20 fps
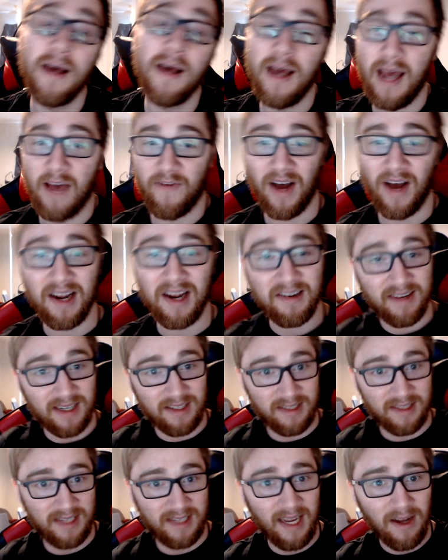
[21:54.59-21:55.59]
If I sit
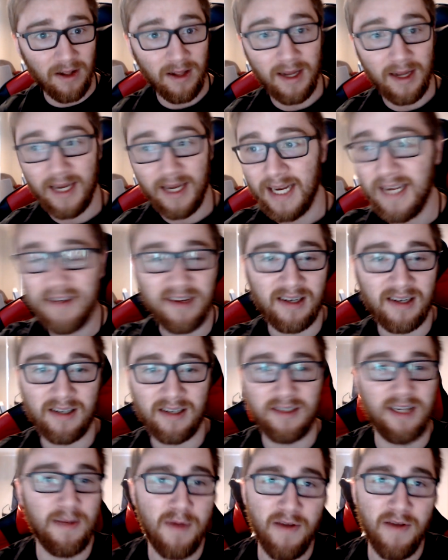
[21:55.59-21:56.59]
still, he's going to
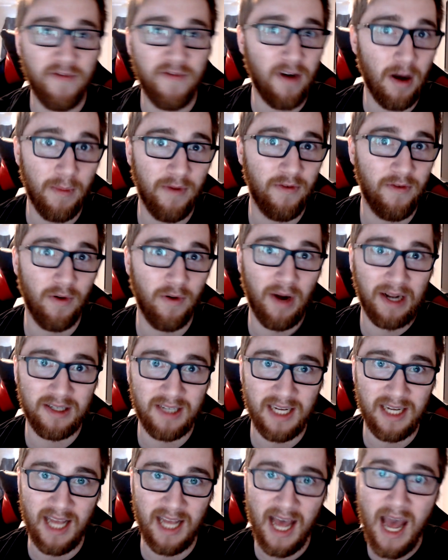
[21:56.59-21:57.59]
see me far before I
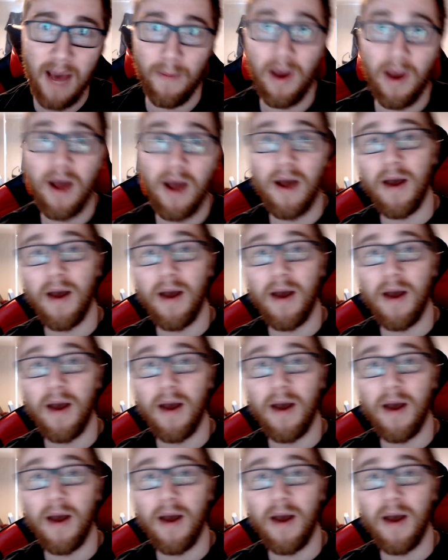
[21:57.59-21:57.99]
see him.